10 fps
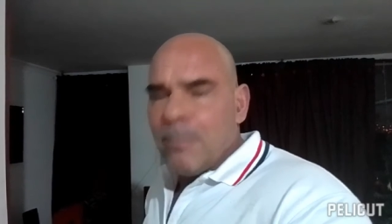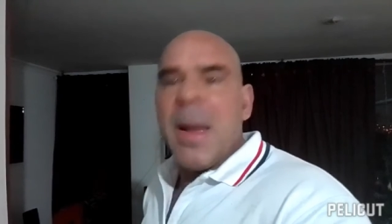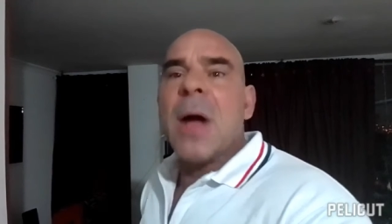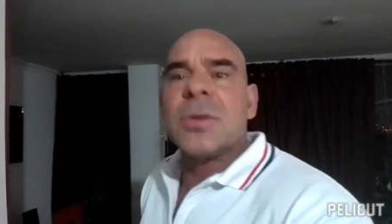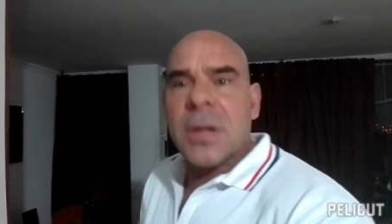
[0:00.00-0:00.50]

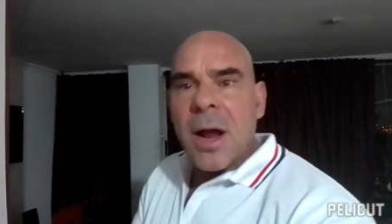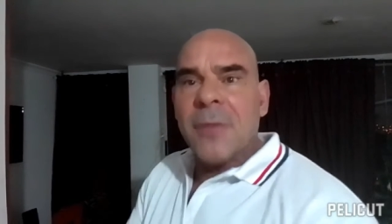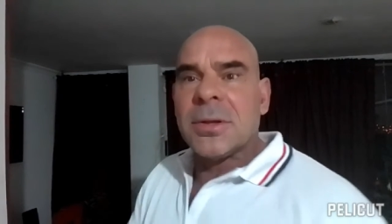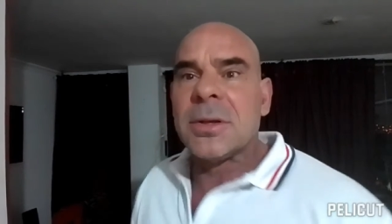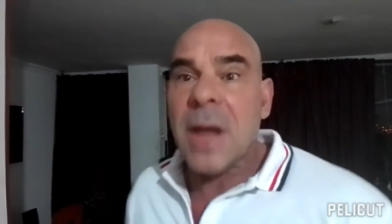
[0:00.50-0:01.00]
bounce it
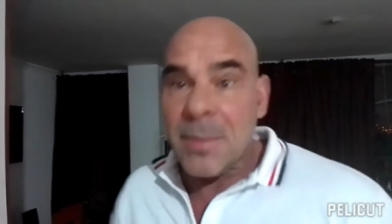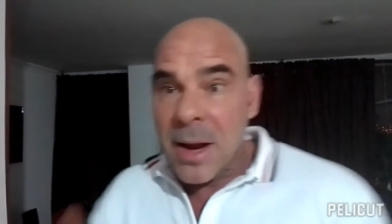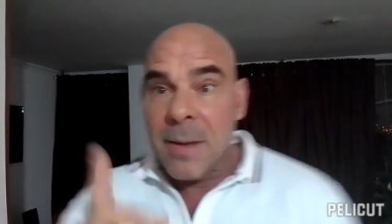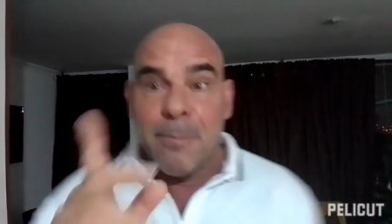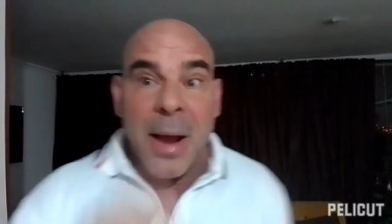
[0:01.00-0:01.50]
off to the top.
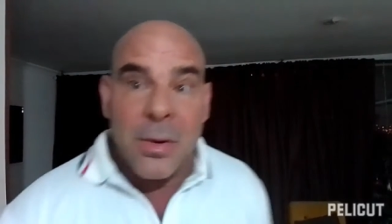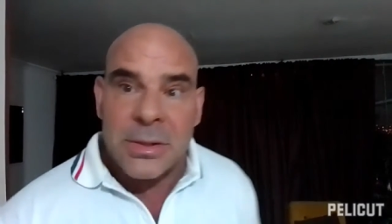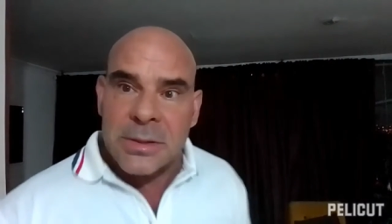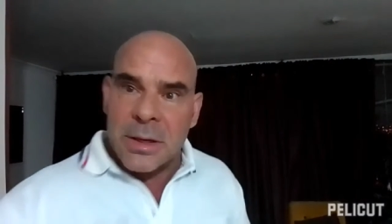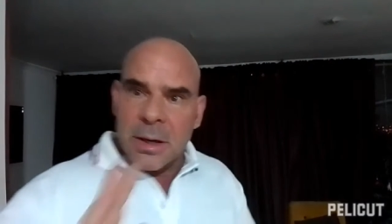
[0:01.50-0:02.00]
Yeah, it
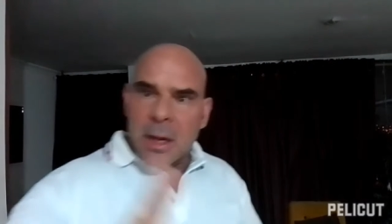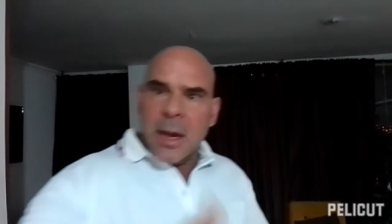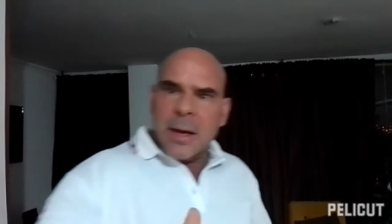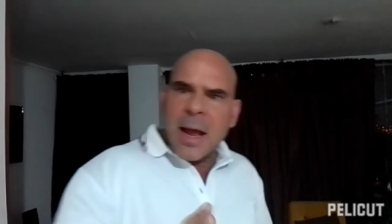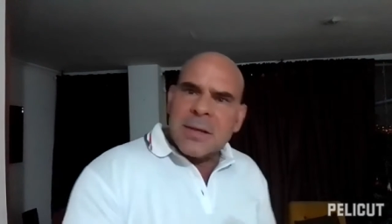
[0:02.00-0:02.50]
bounces it.
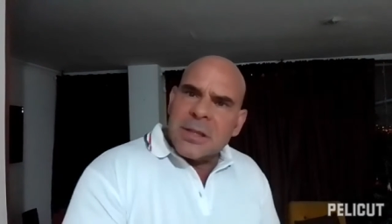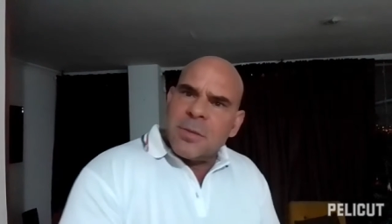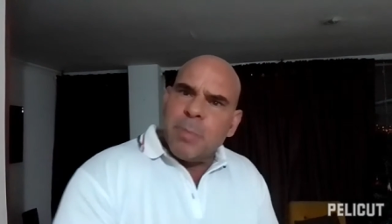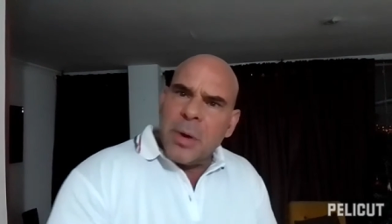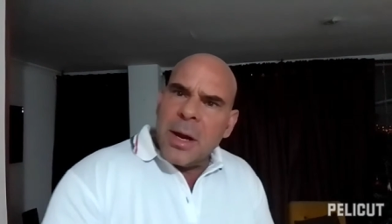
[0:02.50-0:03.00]
It has a
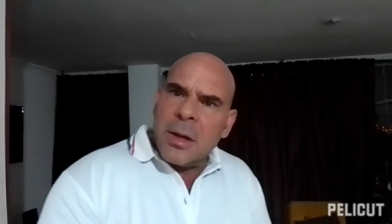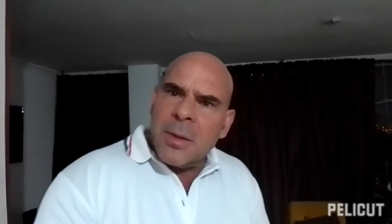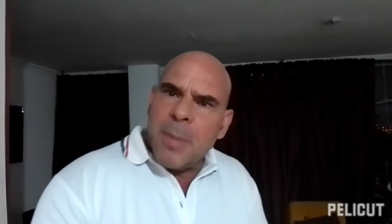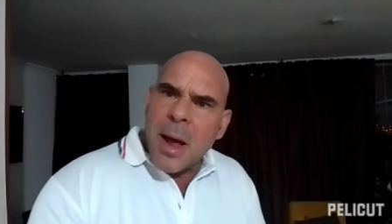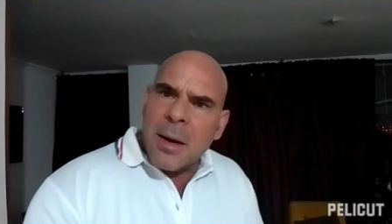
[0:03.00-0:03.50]
spring on
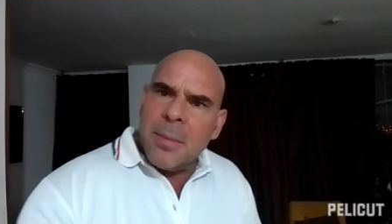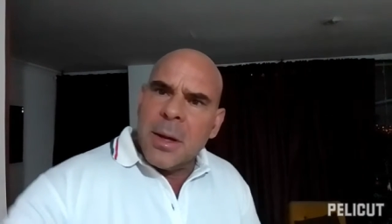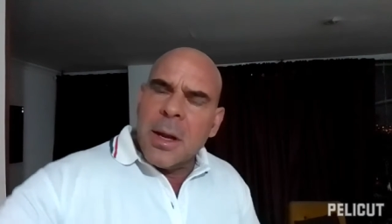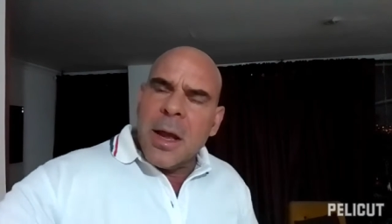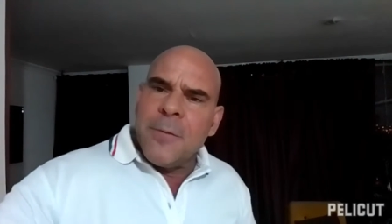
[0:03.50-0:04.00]
the bottom.
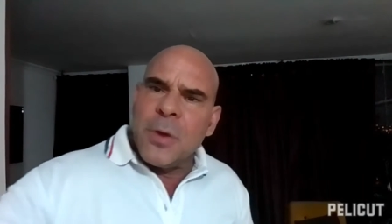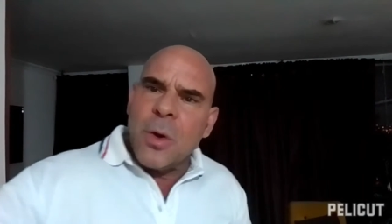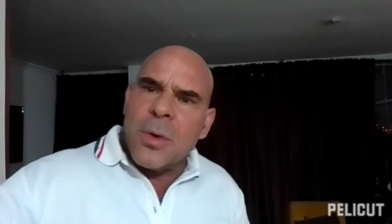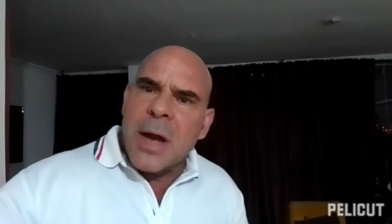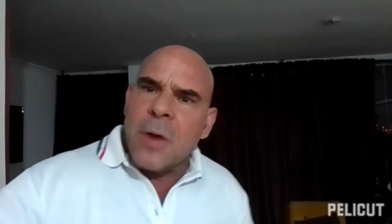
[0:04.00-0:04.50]
If you
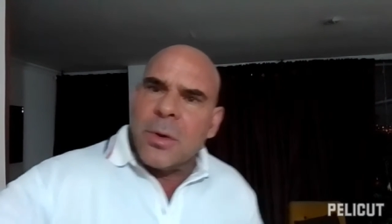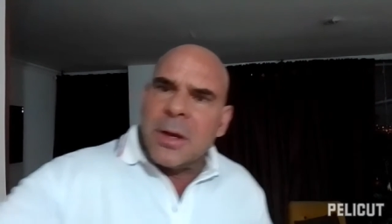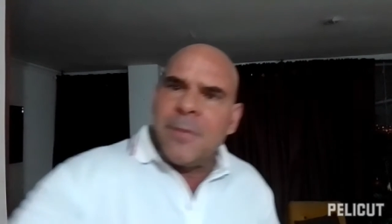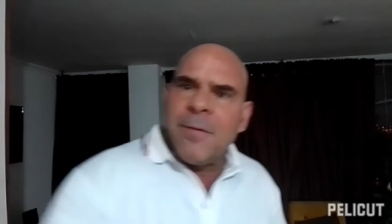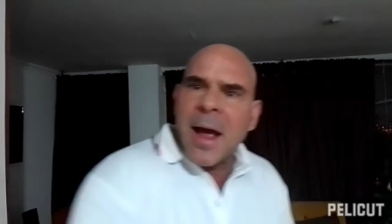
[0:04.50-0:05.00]
go down
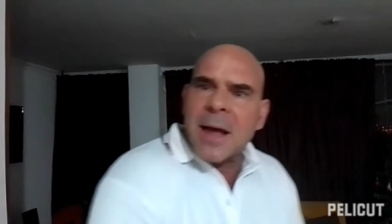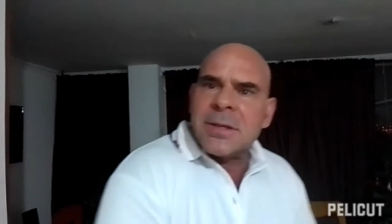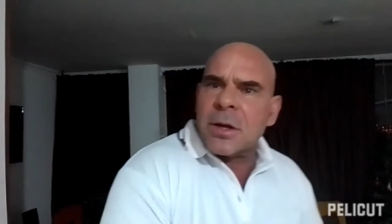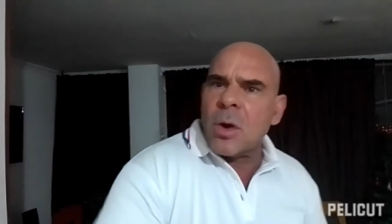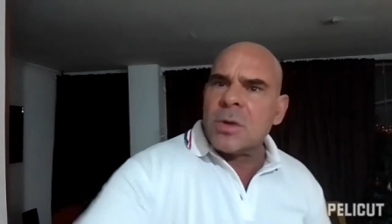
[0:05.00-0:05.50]
really
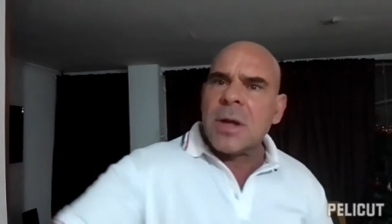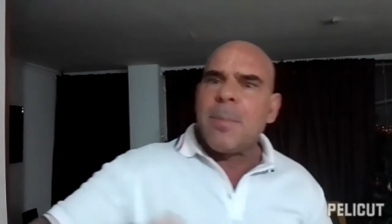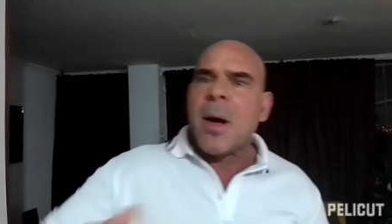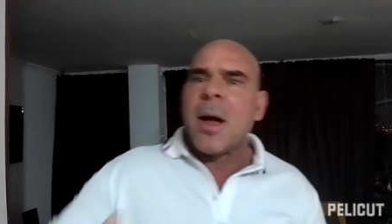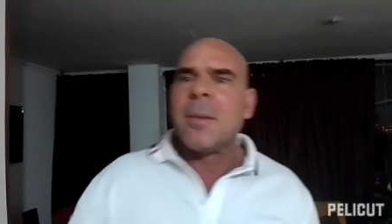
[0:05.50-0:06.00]
fast, it goes
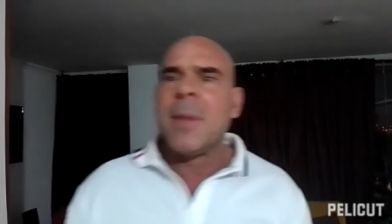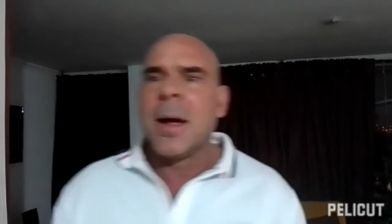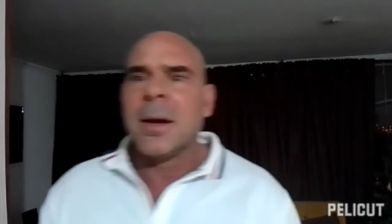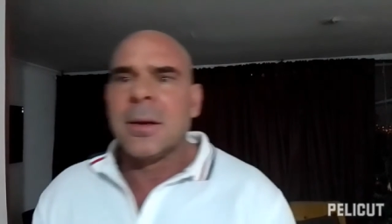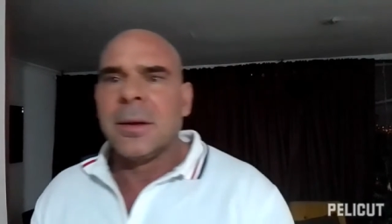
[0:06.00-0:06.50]
up
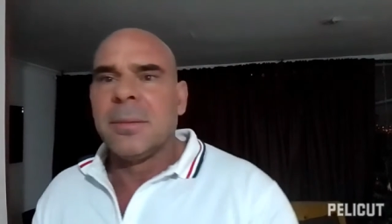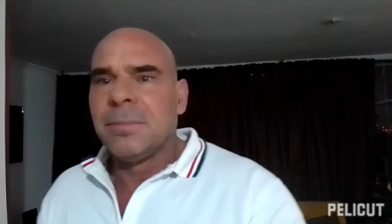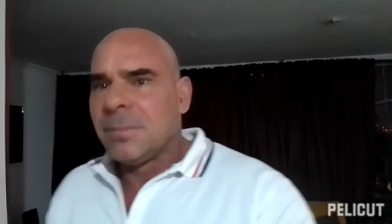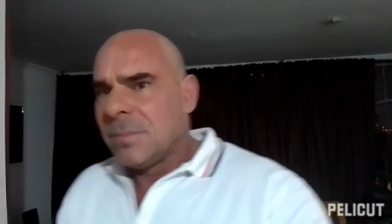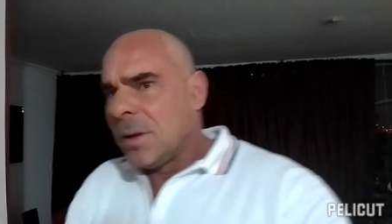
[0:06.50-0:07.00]
automatically.
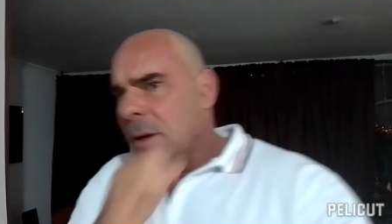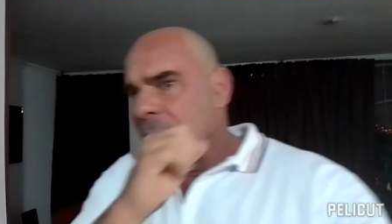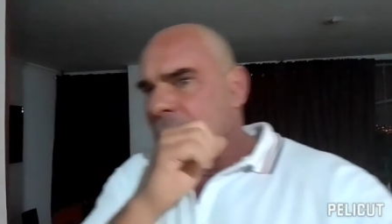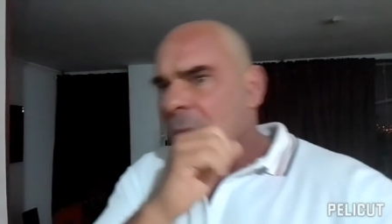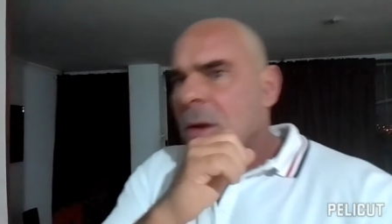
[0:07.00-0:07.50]

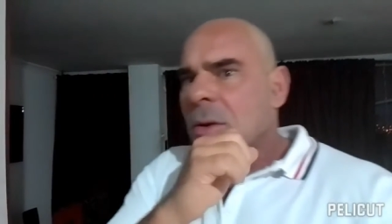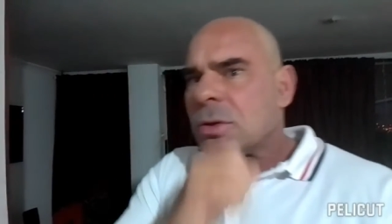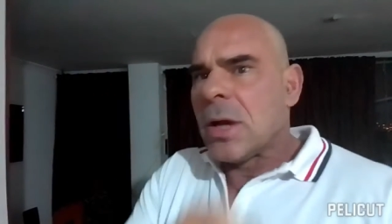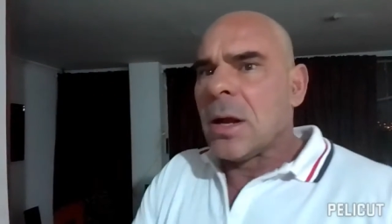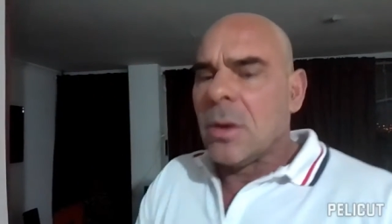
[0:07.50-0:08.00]
Chuckle,
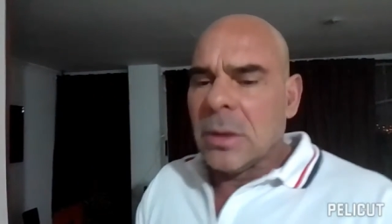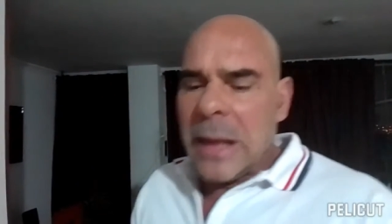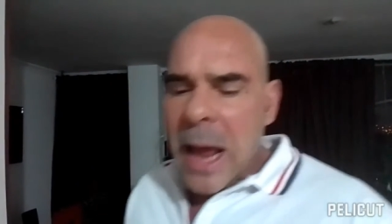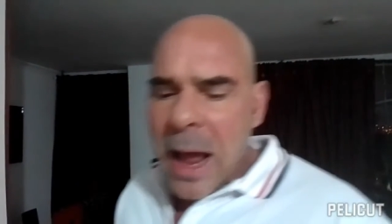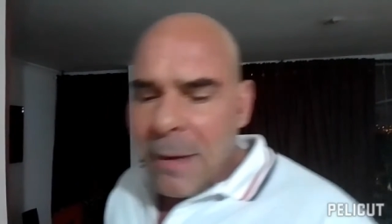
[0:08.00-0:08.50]

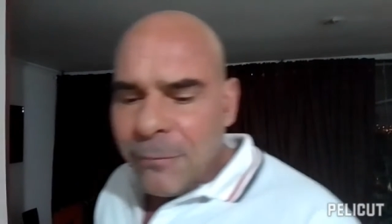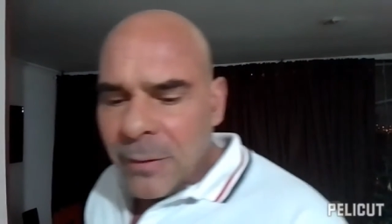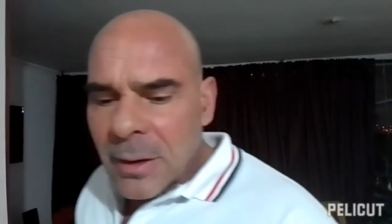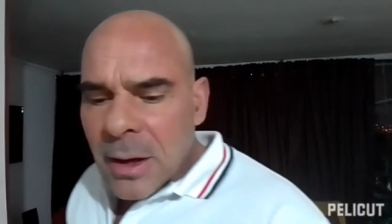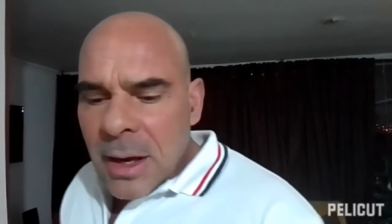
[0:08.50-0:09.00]
laugh.
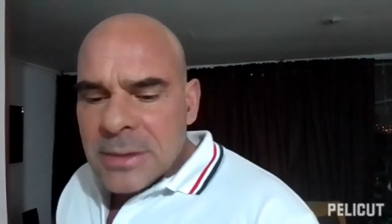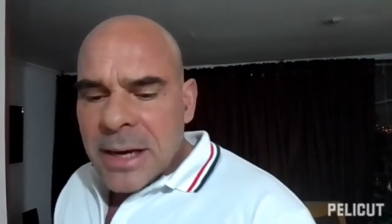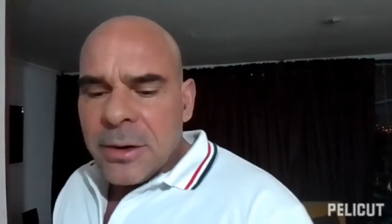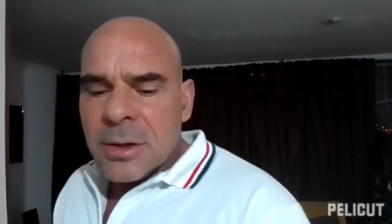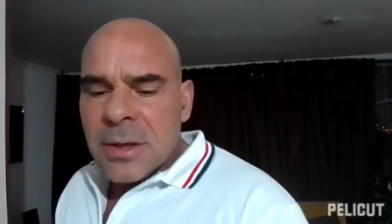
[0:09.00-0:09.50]
Because
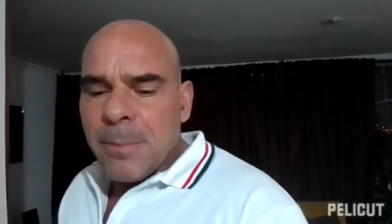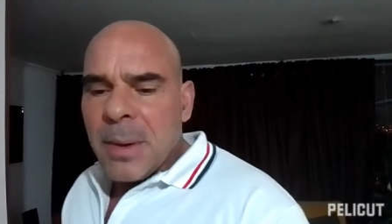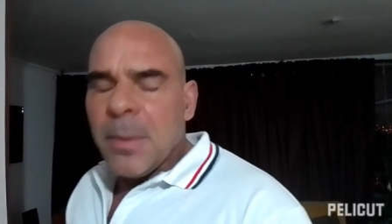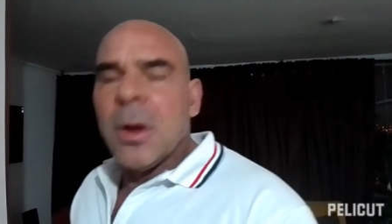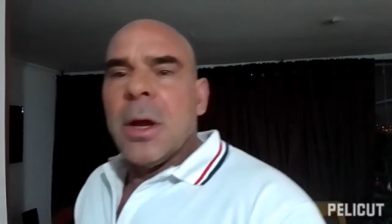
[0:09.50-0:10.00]
I hear some
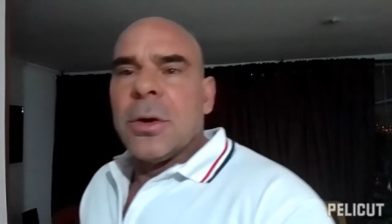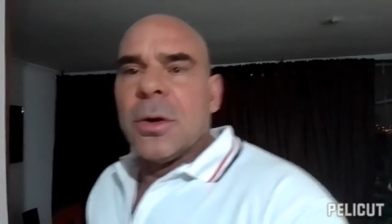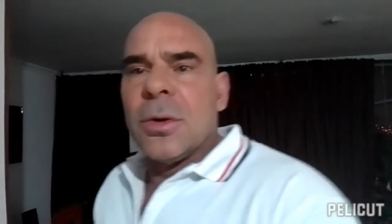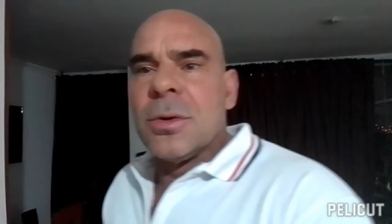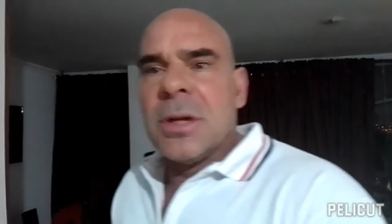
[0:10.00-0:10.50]
people, you're
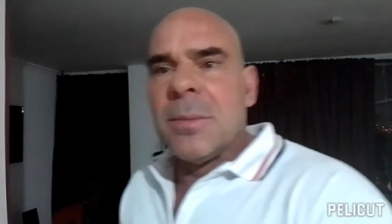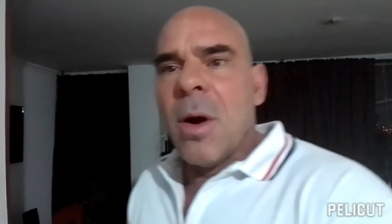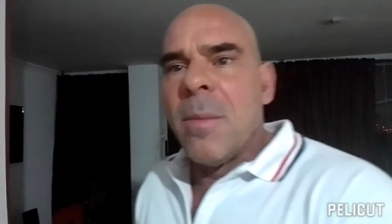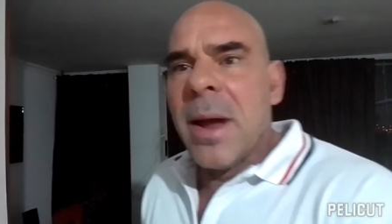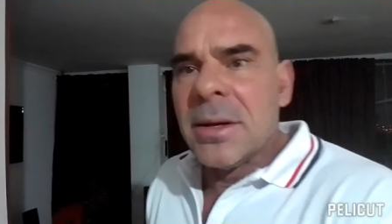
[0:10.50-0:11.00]
using
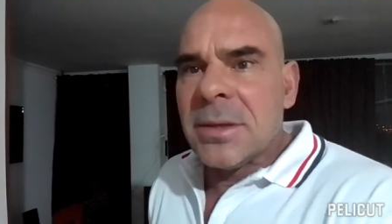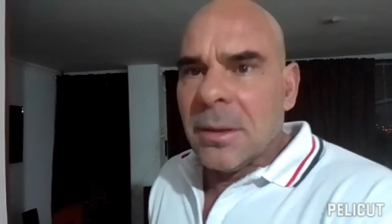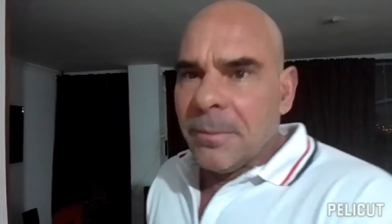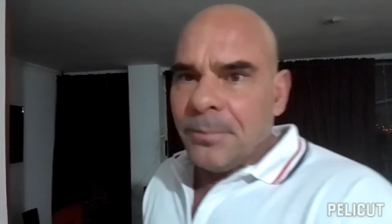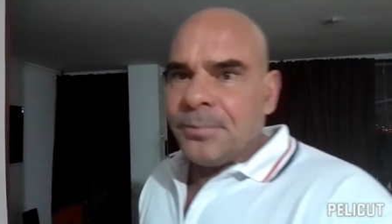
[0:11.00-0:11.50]

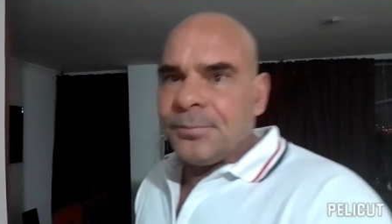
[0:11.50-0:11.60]
momentum.